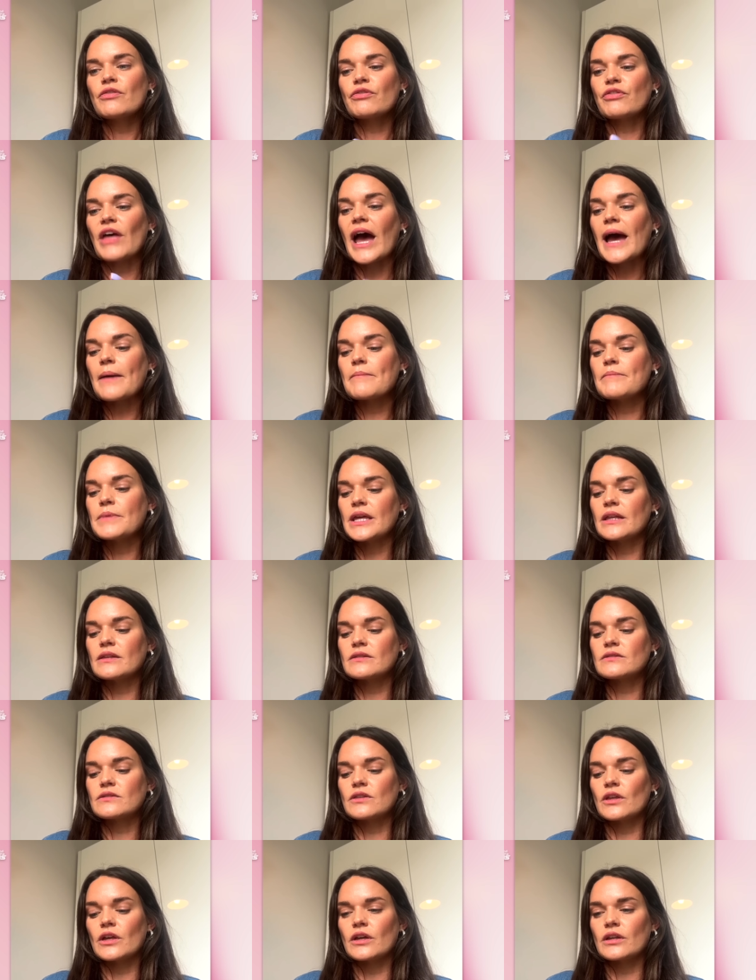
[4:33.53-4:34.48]
that
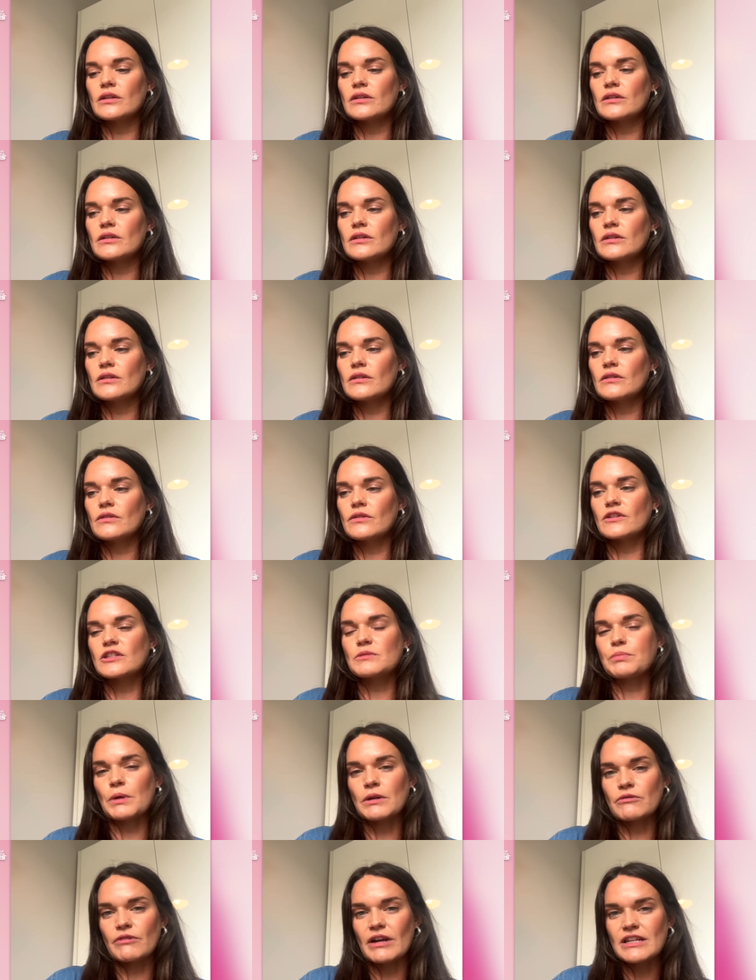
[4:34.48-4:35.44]
means that the
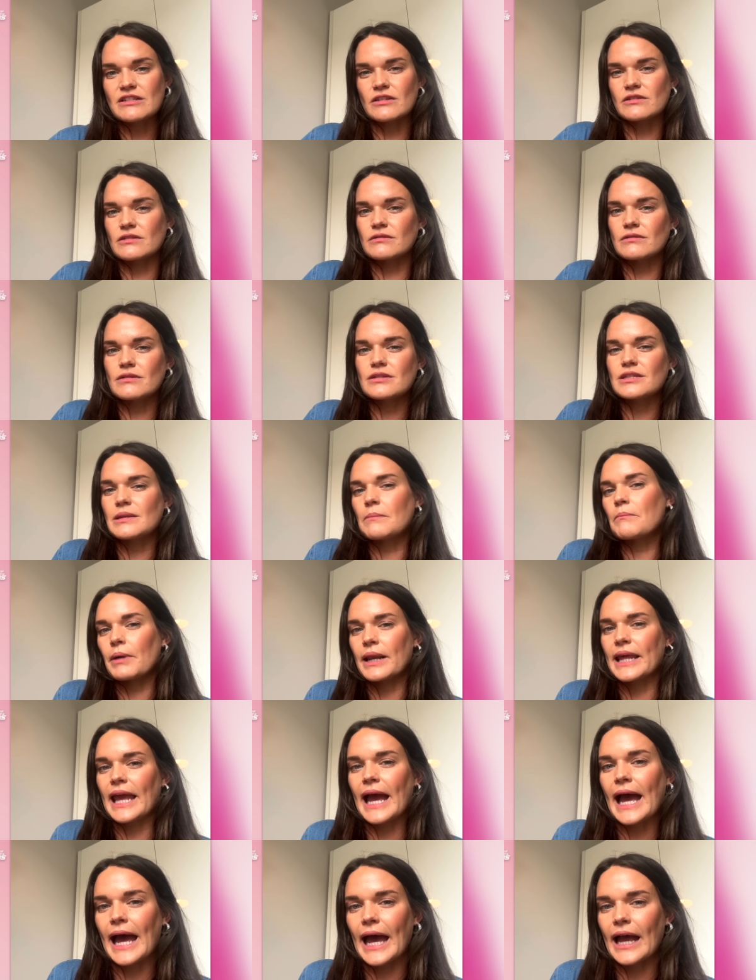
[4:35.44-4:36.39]
sprint race doesn't
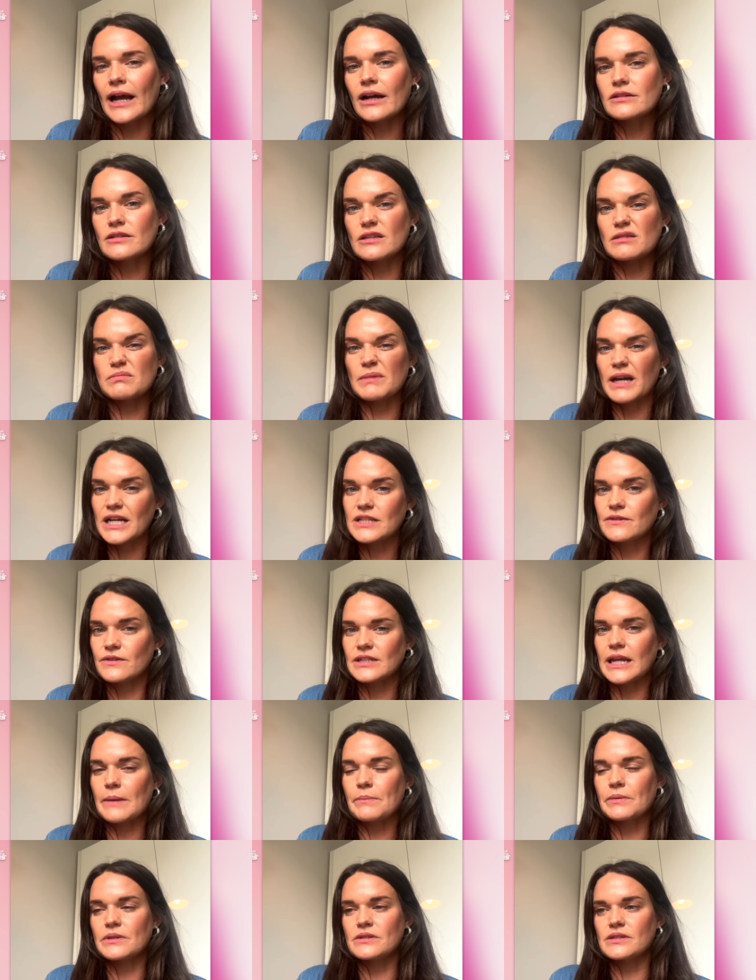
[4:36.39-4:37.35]
simply act, as Max
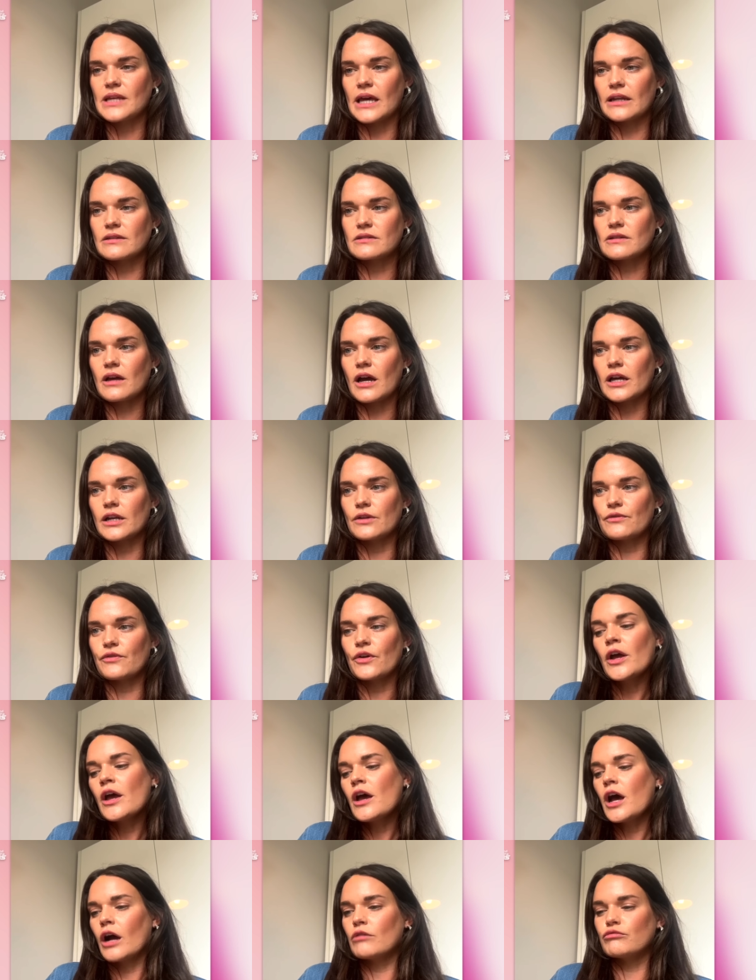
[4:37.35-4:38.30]
Verstappen said, as kind of
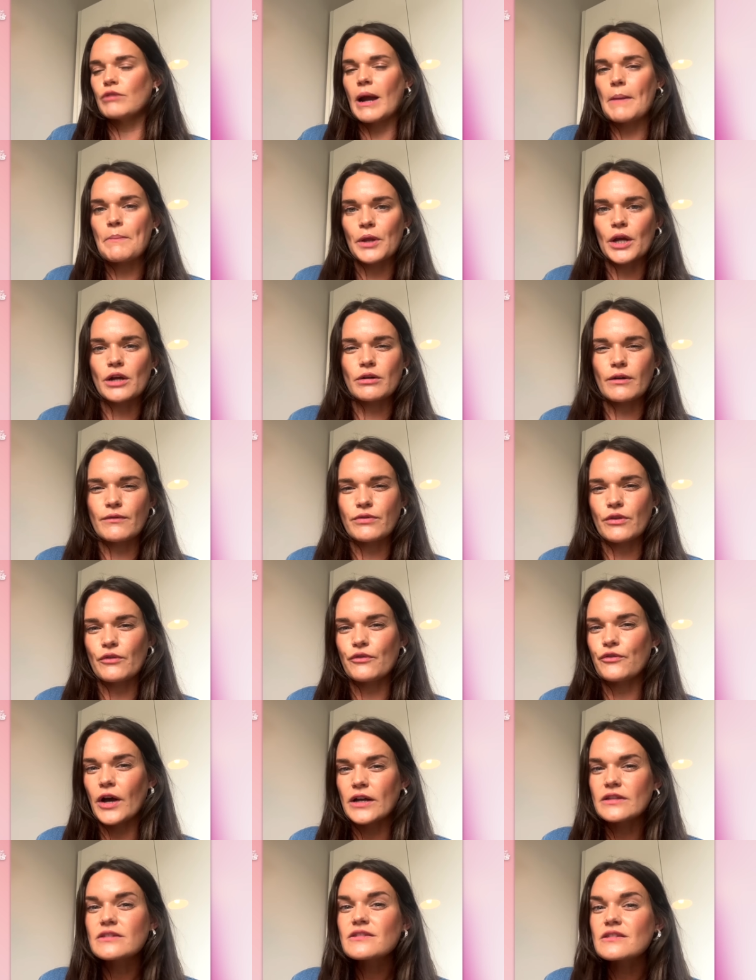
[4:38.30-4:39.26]
a replica of the
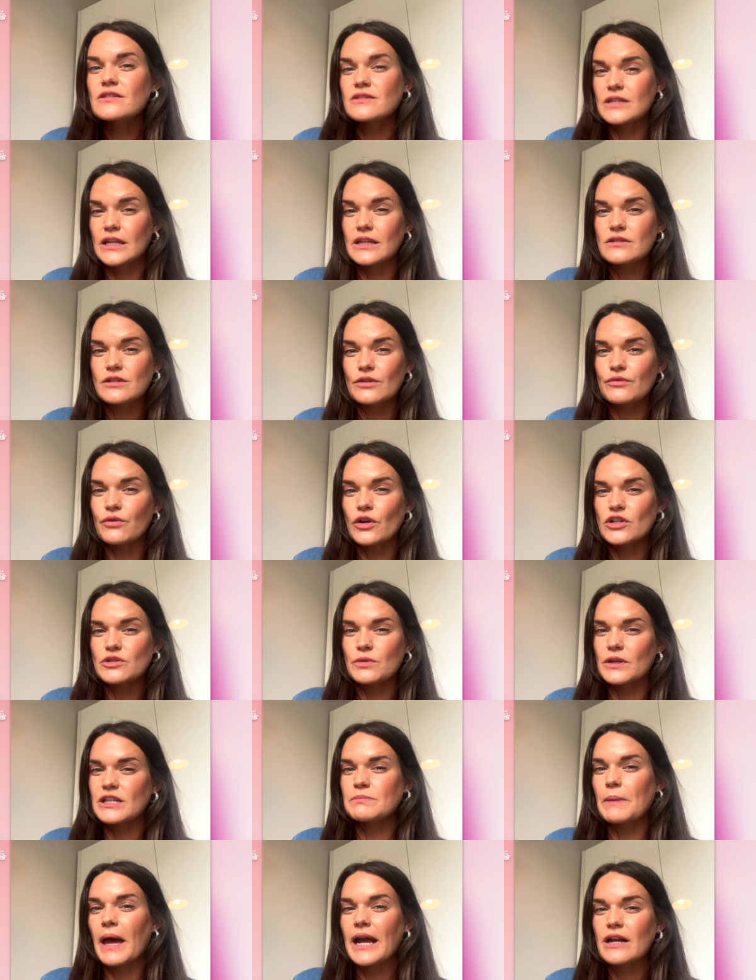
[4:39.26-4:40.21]
first stint of what to
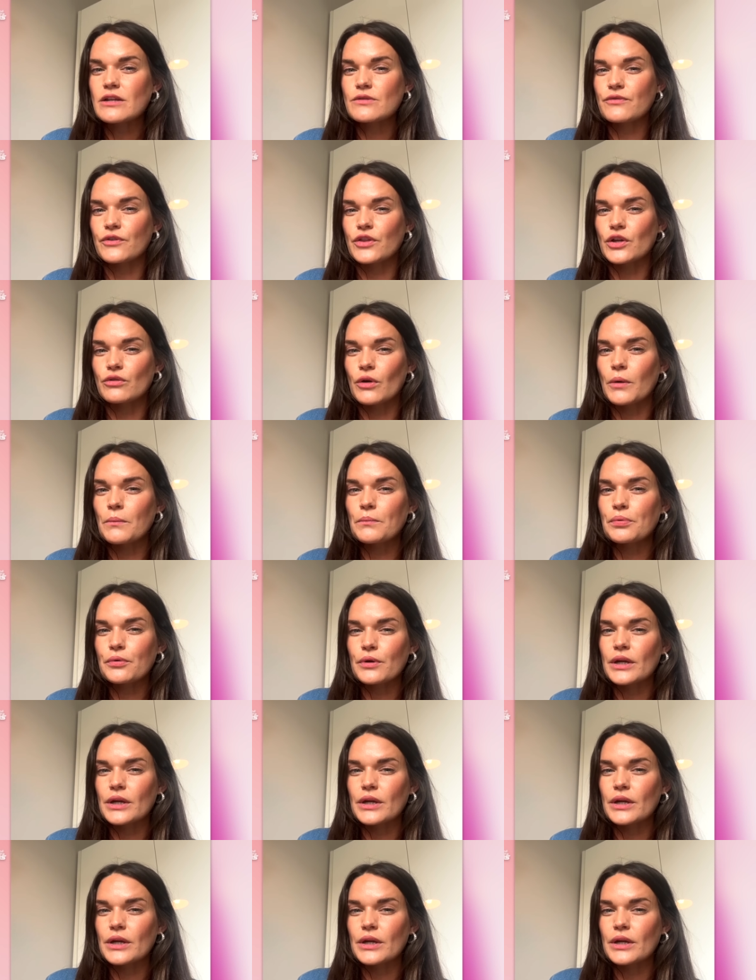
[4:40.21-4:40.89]
expect for the Grand